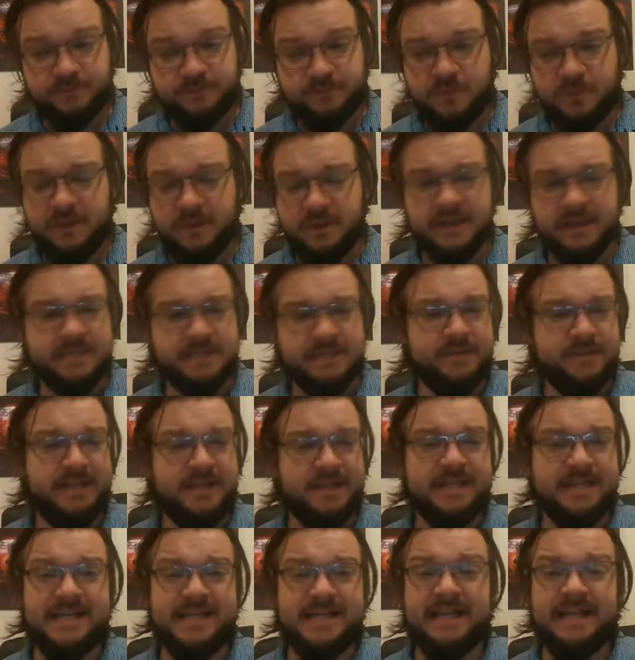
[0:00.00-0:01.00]
explaining
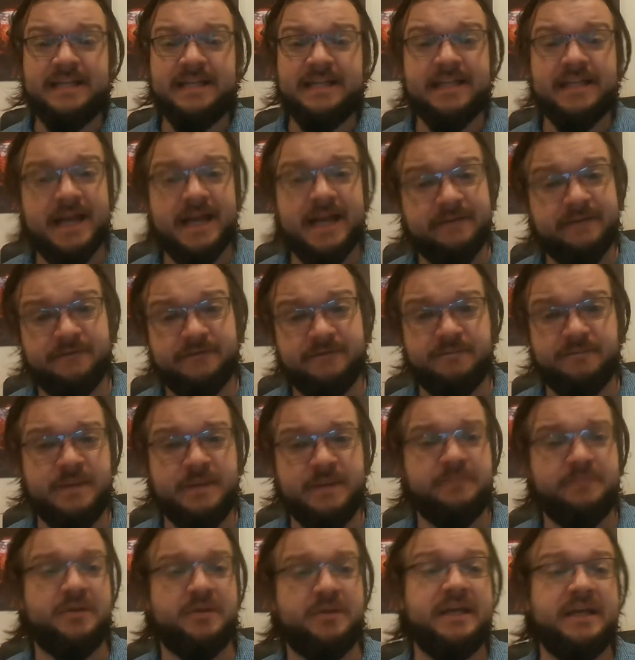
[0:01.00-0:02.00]
the daily life of
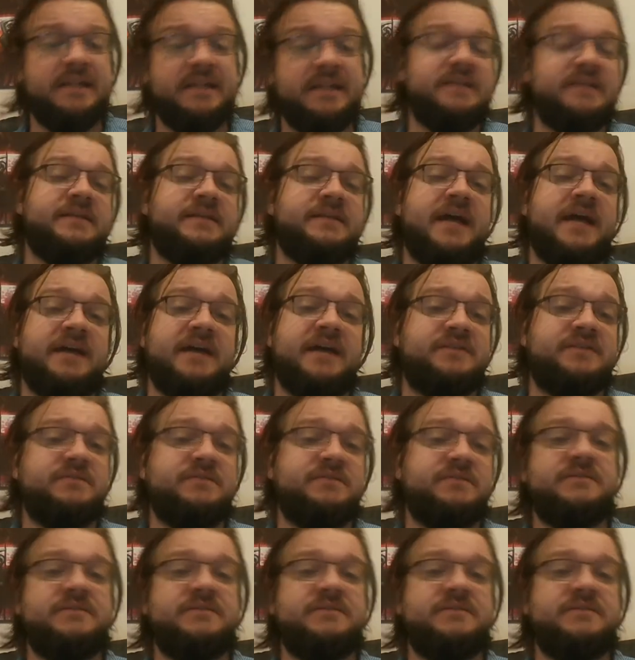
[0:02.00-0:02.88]
people in these castles.